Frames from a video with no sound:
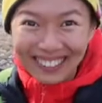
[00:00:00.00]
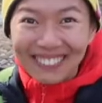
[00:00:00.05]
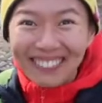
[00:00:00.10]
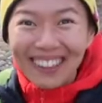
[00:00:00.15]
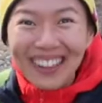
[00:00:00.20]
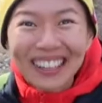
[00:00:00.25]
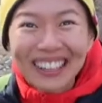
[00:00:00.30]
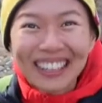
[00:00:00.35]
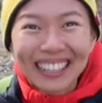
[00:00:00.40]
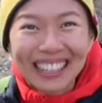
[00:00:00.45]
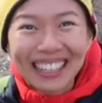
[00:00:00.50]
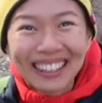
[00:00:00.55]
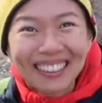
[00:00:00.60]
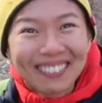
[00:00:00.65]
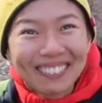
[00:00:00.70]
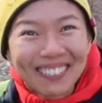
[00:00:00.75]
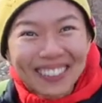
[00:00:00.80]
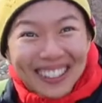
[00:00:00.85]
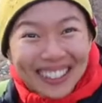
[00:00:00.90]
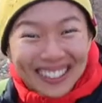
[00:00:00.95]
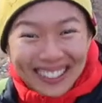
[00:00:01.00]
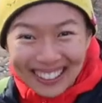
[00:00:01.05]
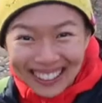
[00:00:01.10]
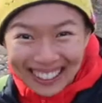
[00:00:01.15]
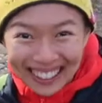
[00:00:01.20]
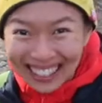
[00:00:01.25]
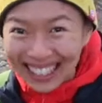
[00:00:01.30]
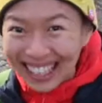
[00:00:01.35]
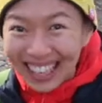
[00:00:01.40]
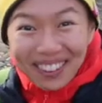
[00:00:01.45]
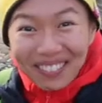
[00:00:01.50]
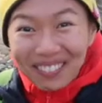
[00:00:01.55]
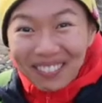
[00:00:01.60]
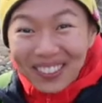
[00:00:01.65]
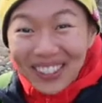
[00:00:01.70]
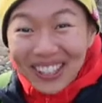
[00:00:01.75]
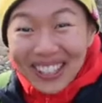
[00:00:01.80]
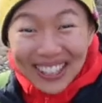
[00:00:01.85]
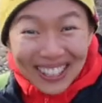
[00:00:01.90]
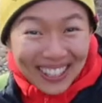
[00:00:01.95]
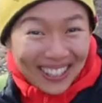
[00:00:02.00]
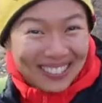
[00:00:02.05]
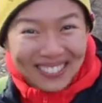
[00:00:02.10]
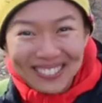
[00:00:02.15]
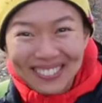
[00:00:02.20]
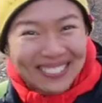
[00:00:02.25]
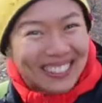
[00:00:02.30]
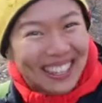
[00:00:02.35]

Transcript: Welcome to the Kampung of